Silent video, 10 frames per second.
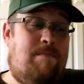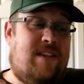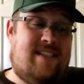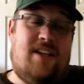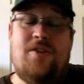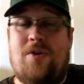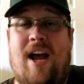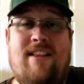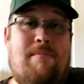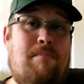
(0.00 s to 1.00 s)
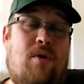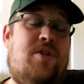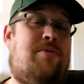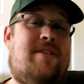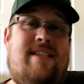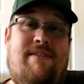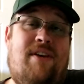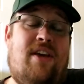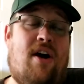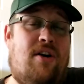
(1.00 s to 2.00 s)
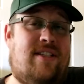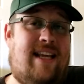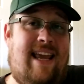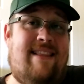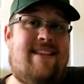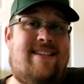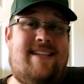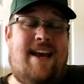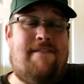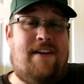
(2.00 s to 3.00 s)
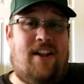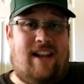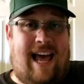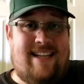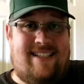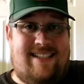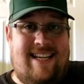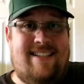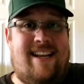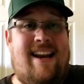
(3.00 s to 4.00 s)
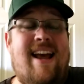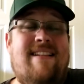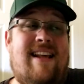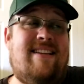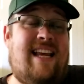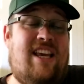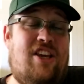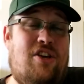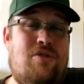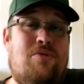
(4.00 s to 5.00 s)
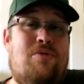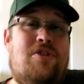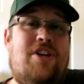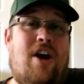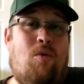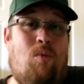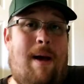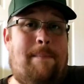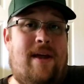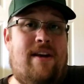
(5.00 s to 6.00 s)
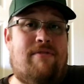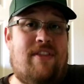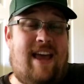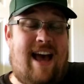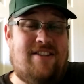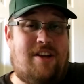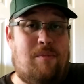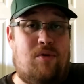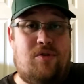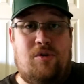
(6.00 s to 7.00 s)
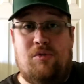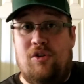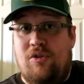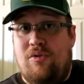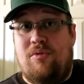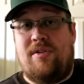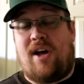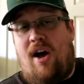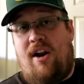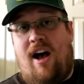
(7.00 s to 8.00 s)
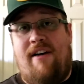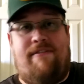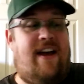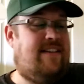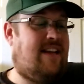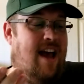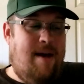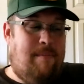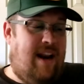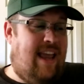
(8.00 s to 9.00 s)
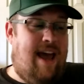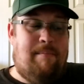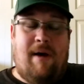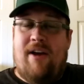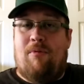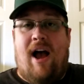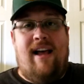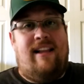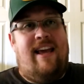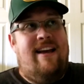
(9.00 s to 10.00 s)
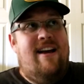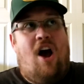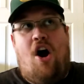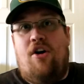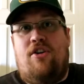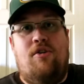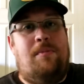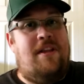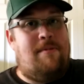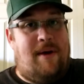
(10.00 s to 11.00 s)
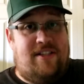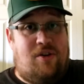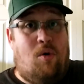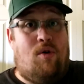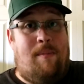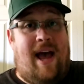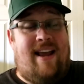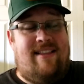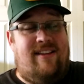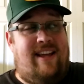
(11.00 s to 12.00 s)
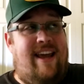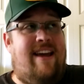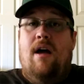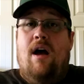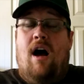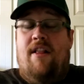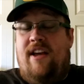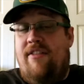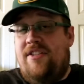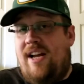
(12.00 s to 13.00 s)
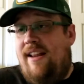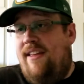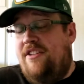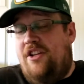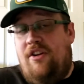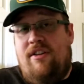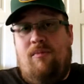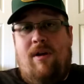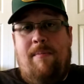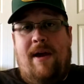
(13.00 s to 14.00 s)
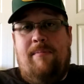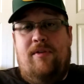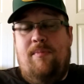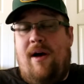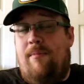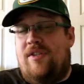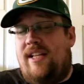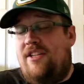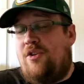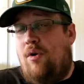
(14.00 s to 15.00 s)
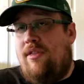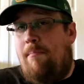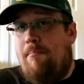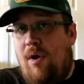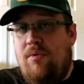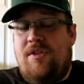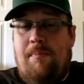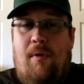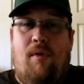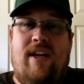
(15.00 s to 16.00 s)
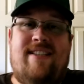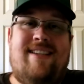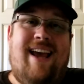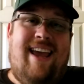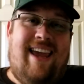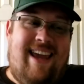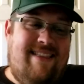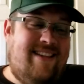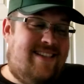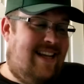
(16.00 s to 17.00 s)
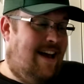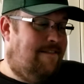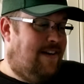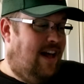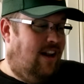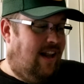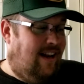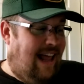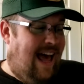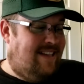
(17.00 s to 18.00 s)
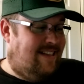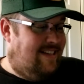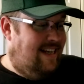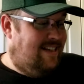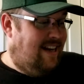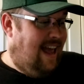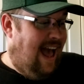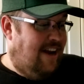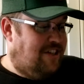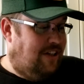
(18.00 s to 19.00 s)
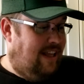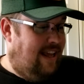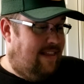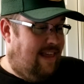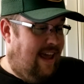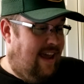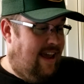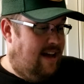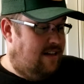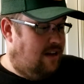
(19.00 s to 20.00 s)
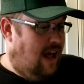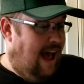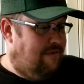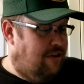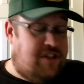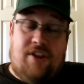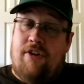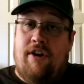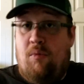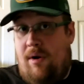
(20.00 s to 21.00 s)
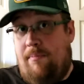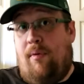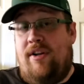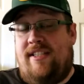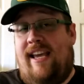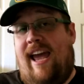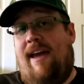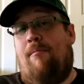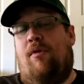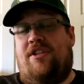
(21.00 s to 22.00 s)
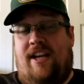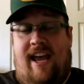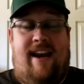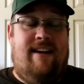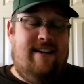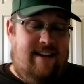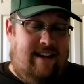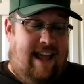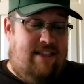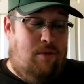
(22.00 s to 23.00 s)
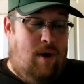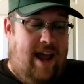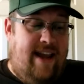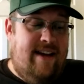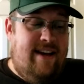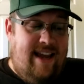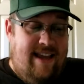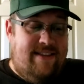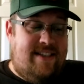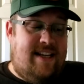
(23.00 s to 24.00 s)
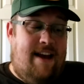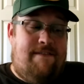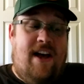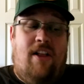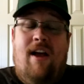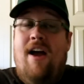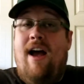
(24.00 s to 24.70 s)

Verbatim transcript: Zylstra had the most receiving yards in the C F L last season. That is a huge weapon for the Eskimos to lose on offense. But again, Mike Riley, arguably the best quarterback in the league. On the other side of things, you look at the Winnipeg Blue Bombers. They scored the most points in the C F L last season. Actually, they averaged thirty-one points a game, which again led the way in the C F L.